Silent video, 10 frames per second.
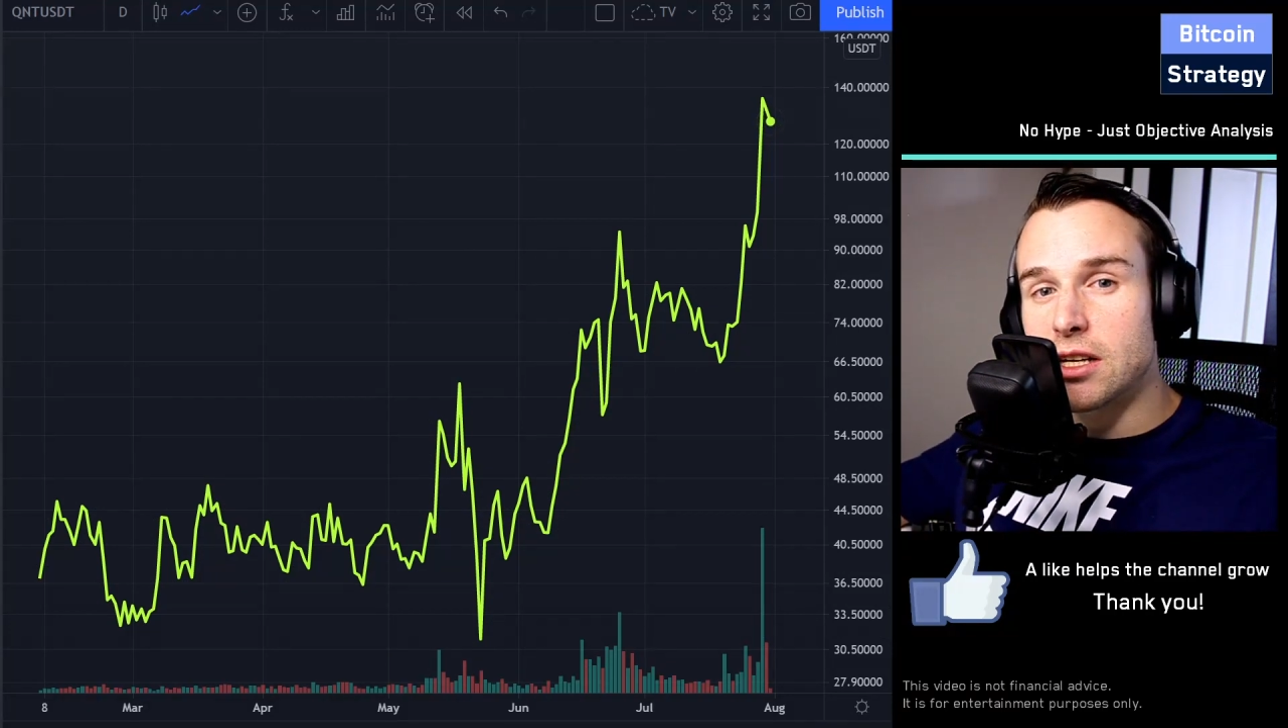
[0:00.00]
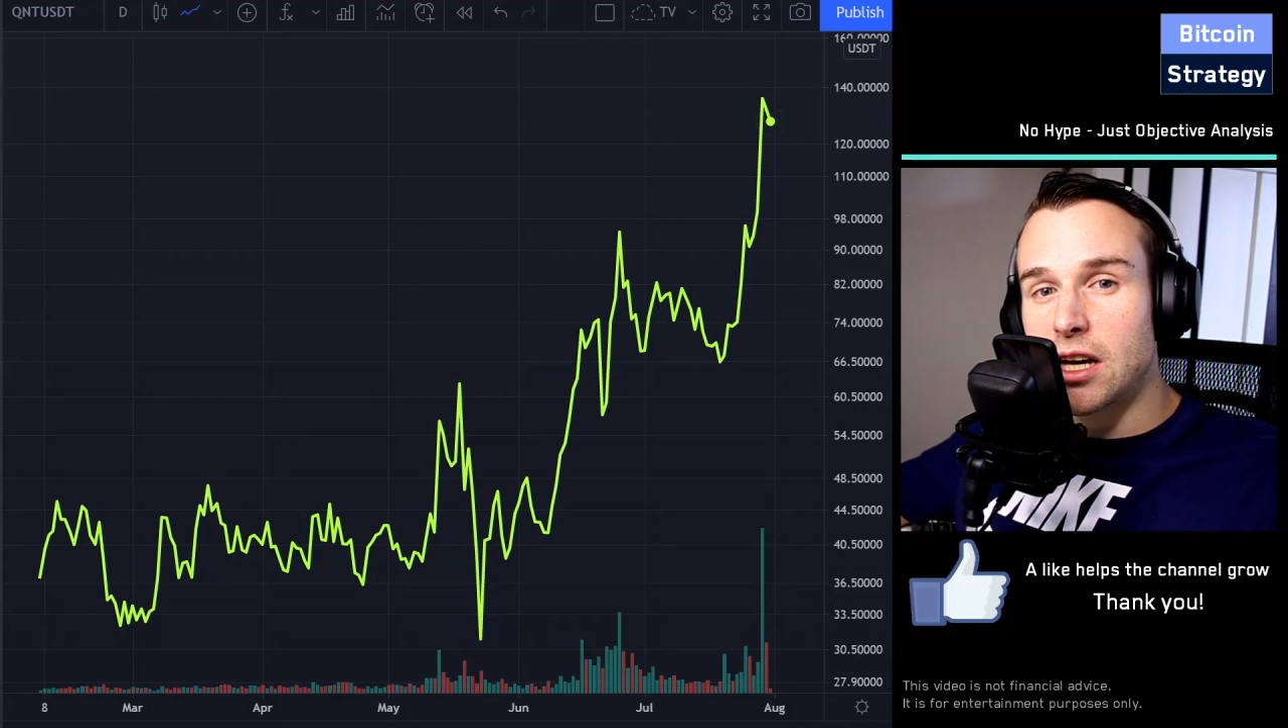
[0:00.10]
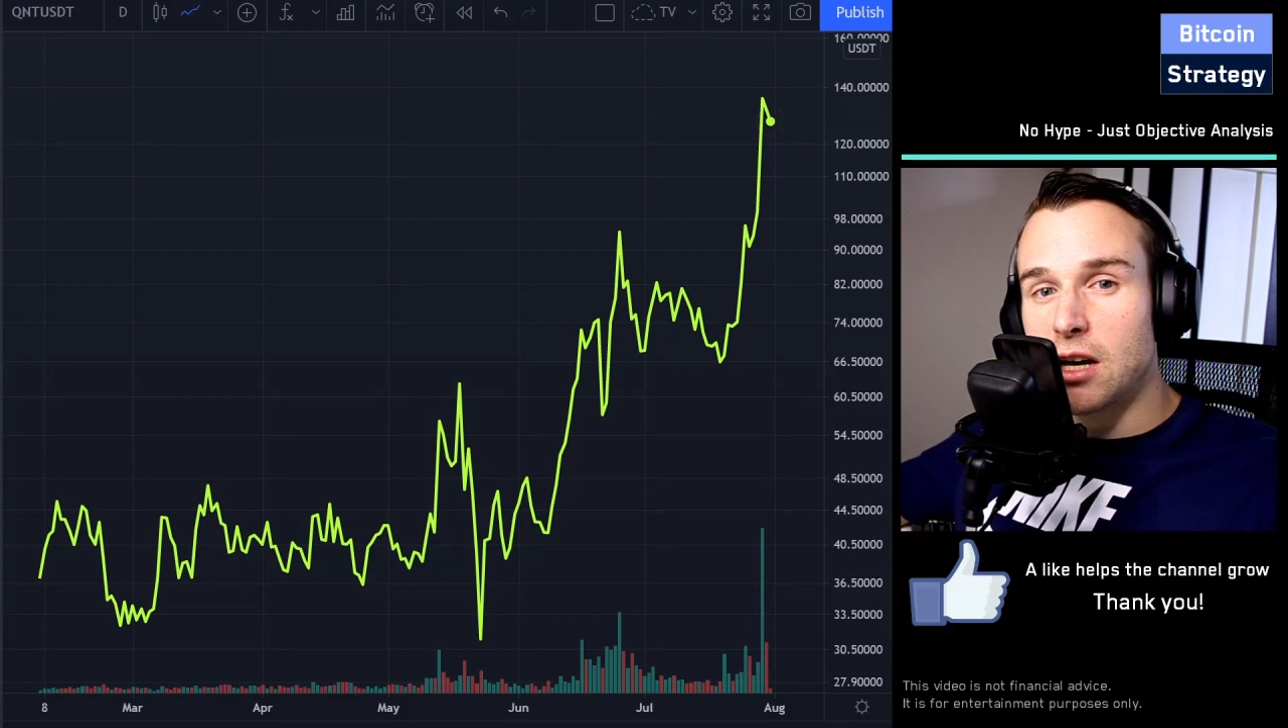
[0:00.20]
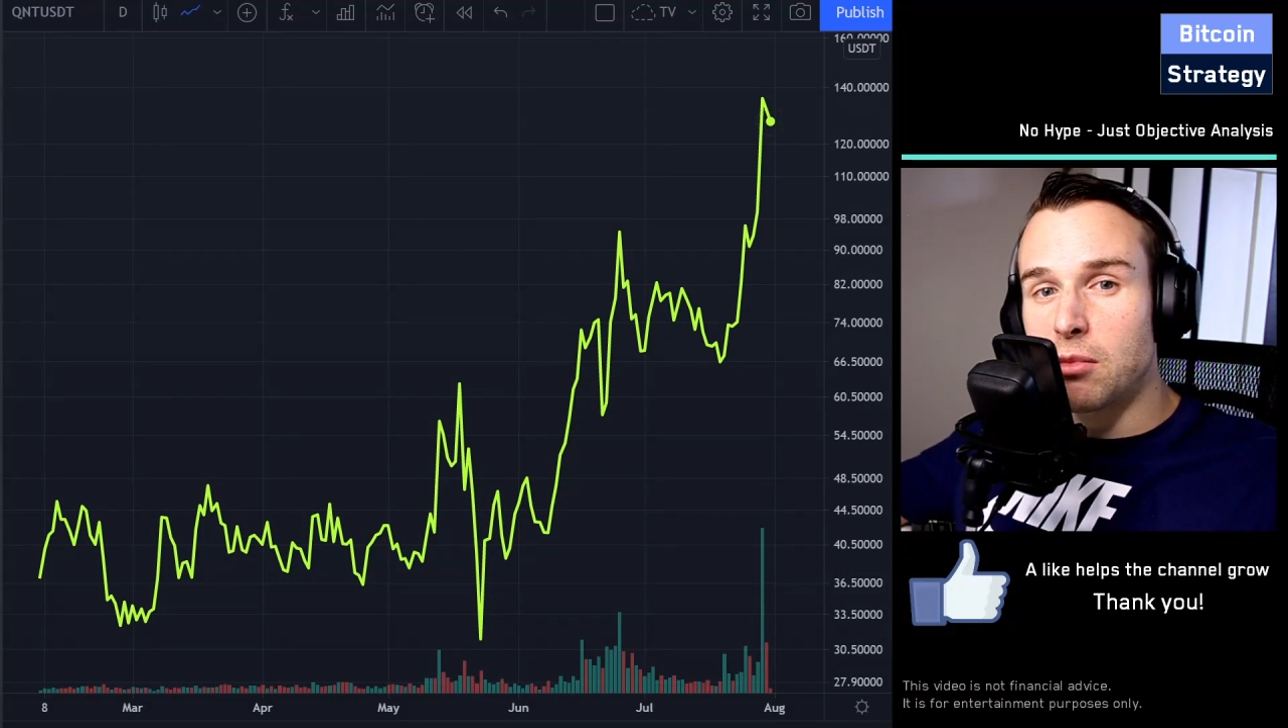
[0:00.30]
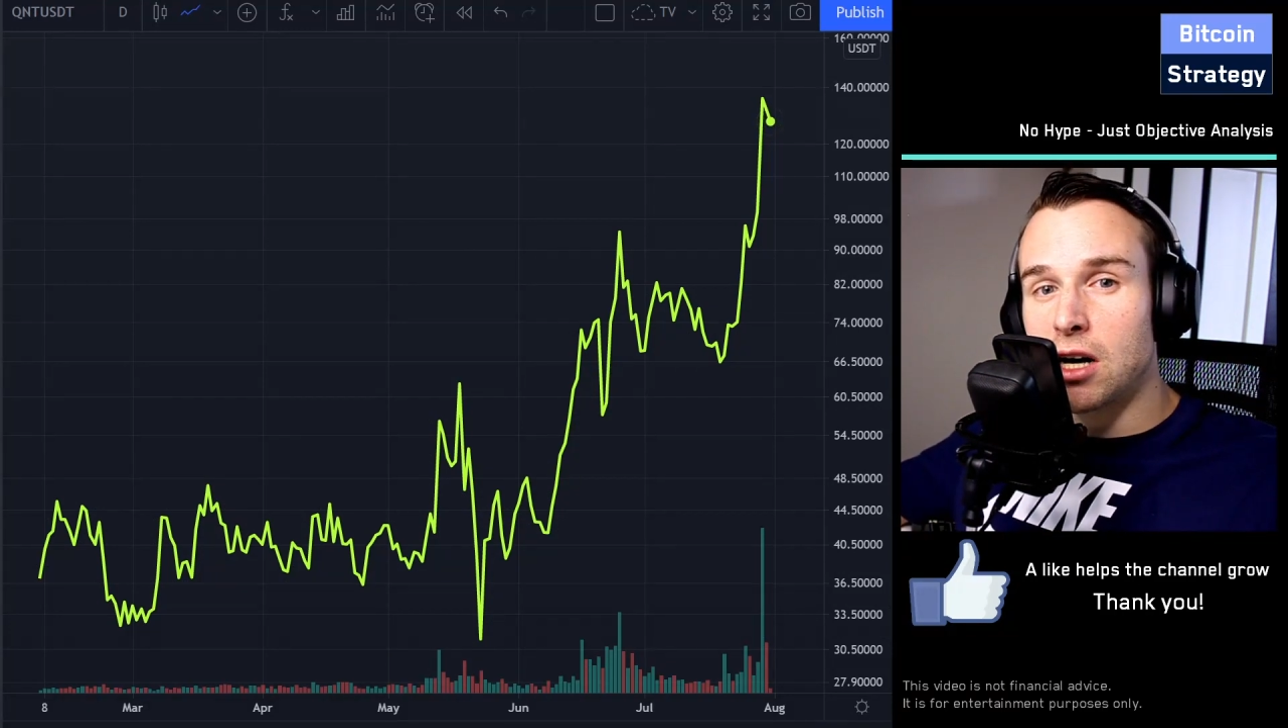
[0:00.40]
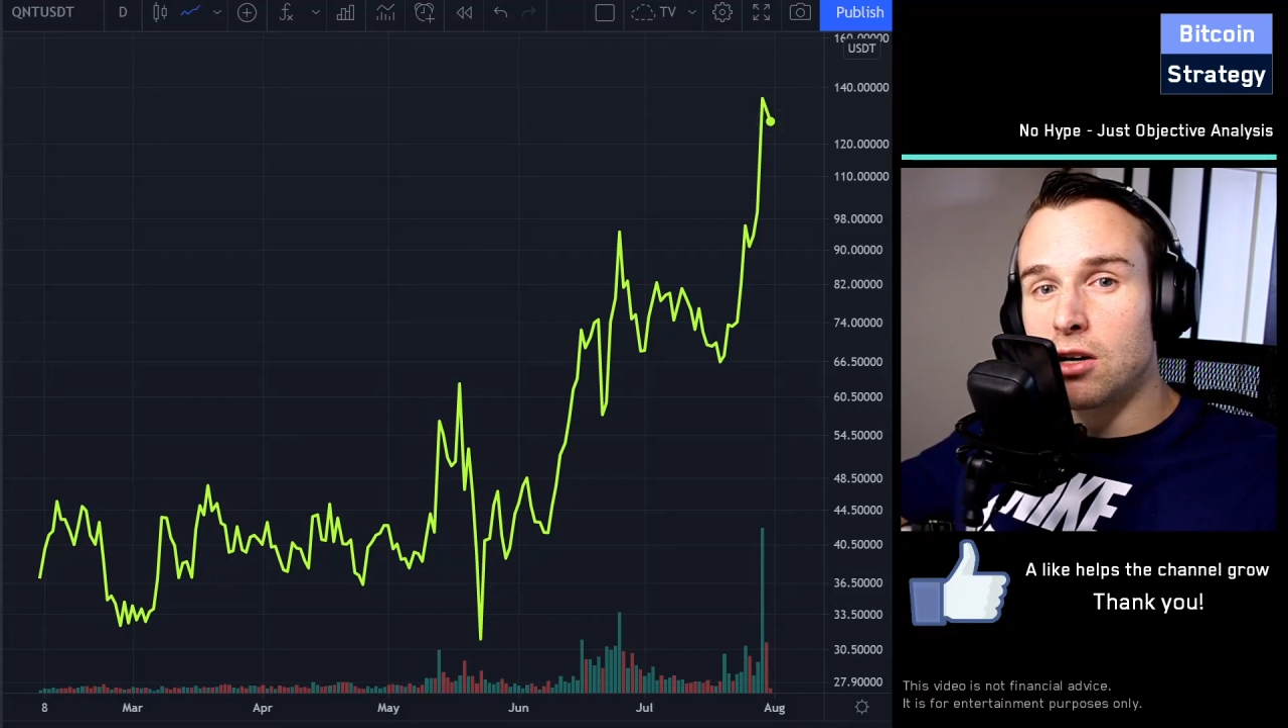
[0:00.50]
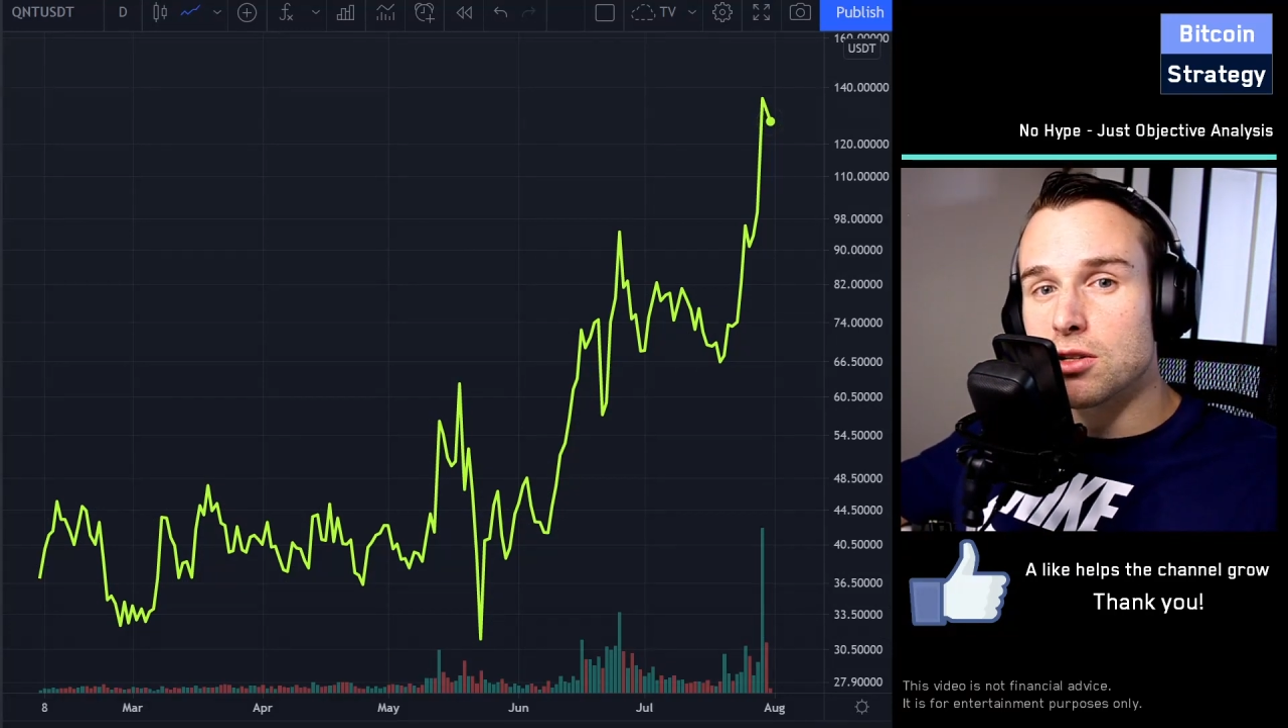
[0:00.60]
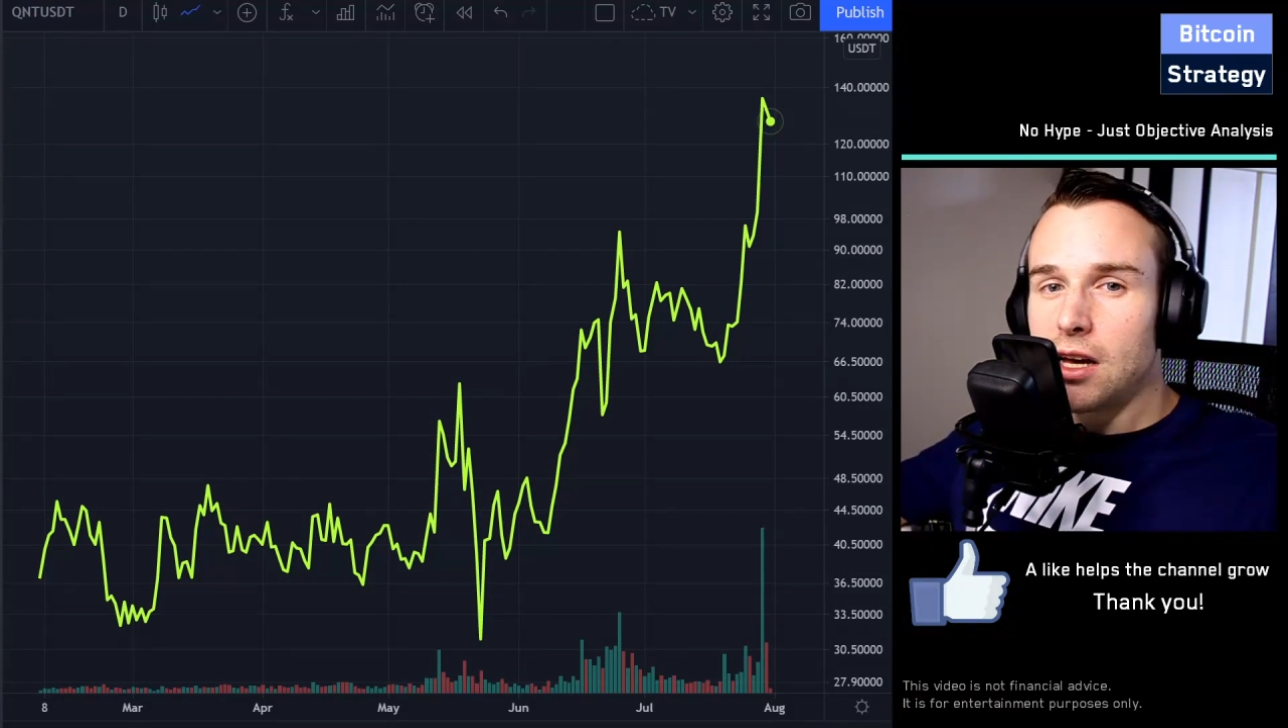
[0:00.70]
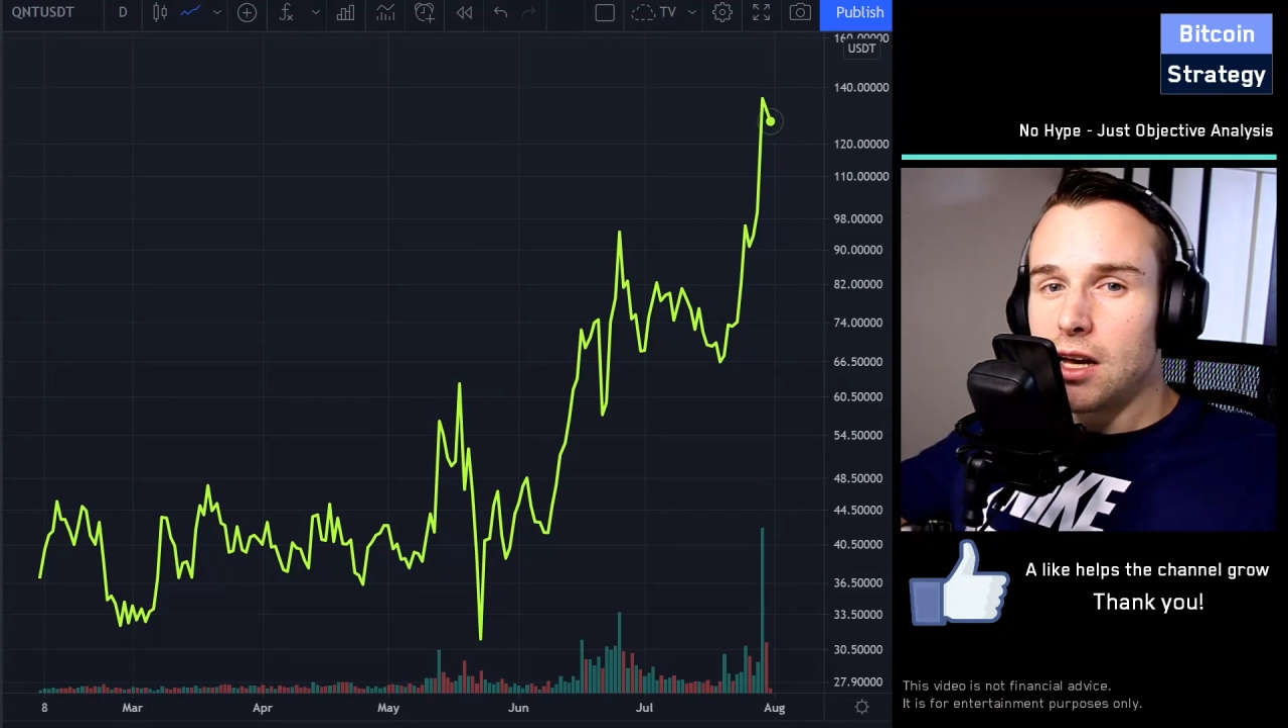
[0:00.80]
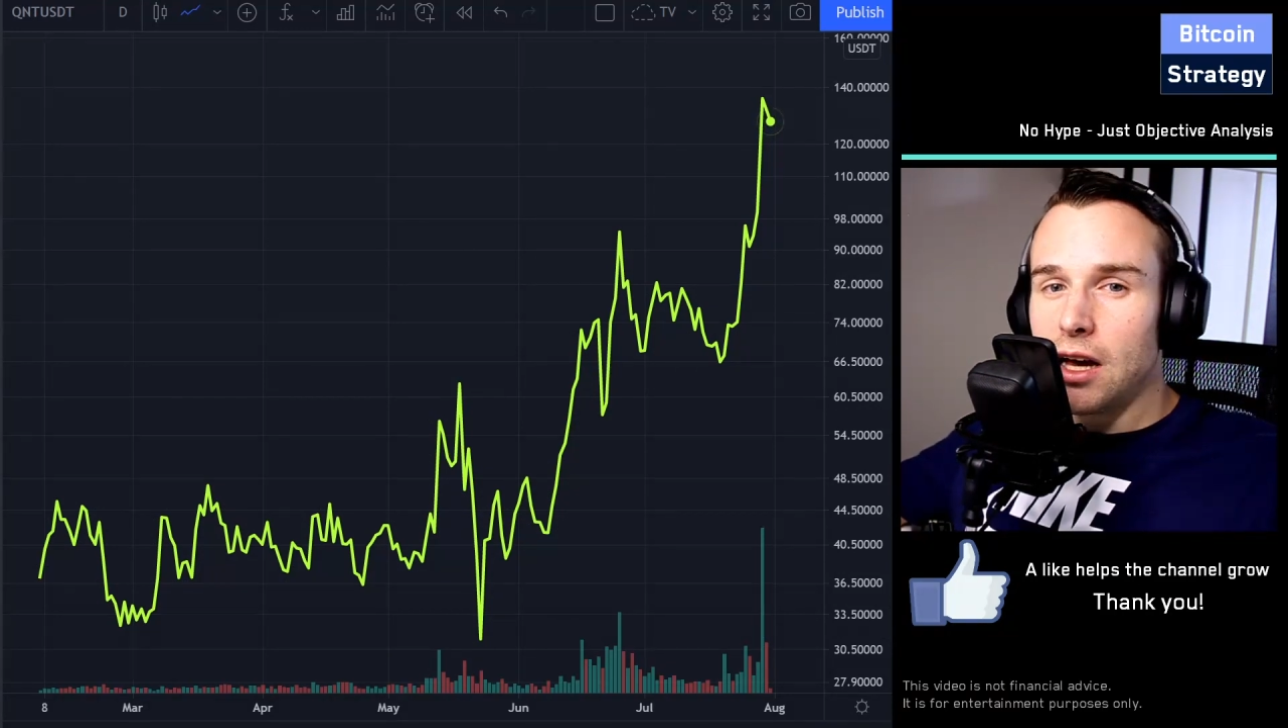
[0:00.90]
came
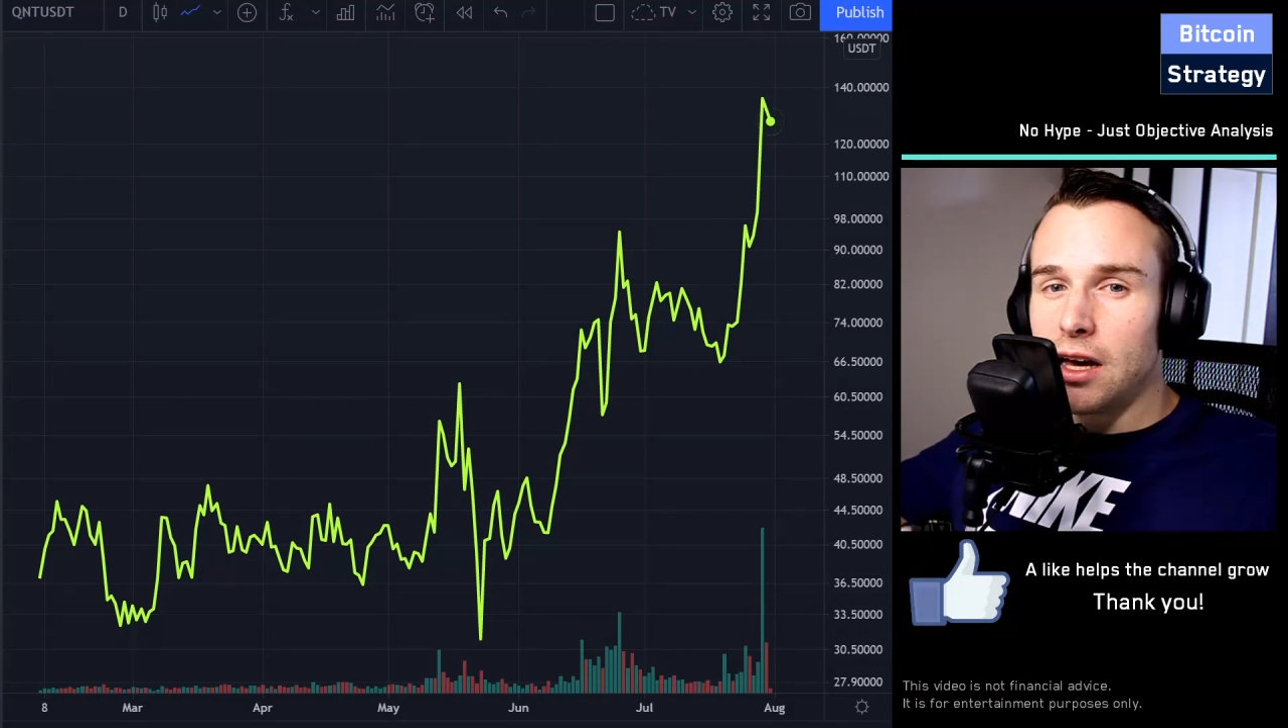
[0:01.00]
out.